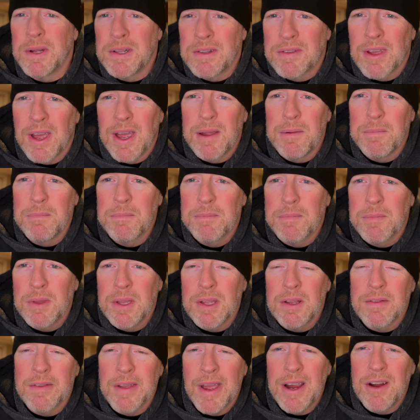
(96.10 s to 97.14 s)
time, the
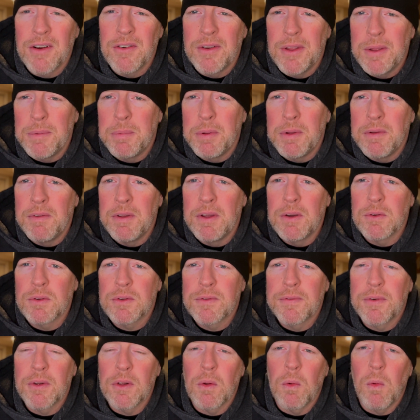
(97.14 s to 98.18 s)
entire DPV was
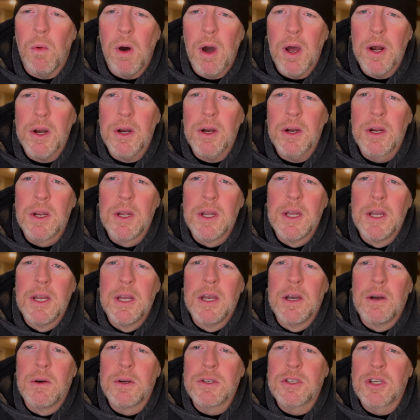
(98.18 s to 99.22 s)
full of water,
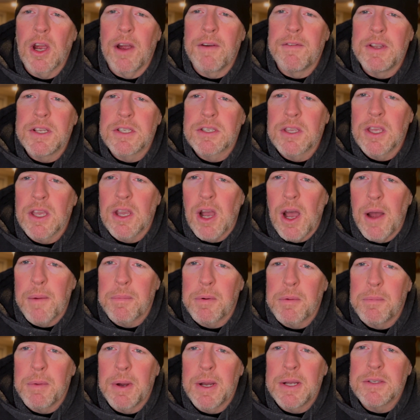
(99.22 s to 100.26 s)
which obviously
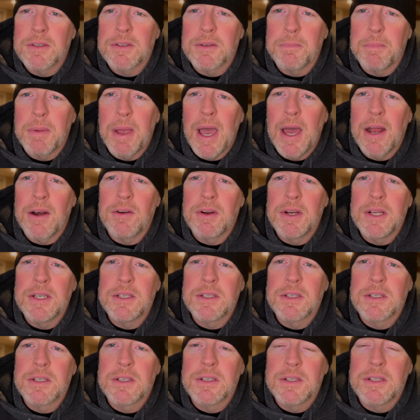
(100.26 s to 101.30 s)
compromised the
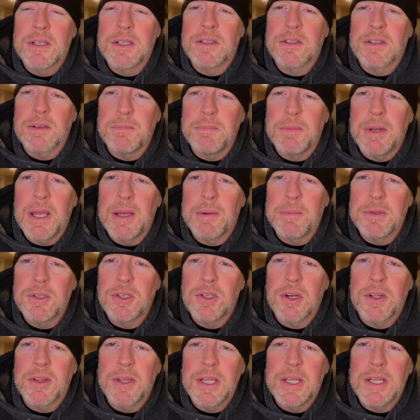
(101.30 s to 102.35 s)
batteries, did some damage on the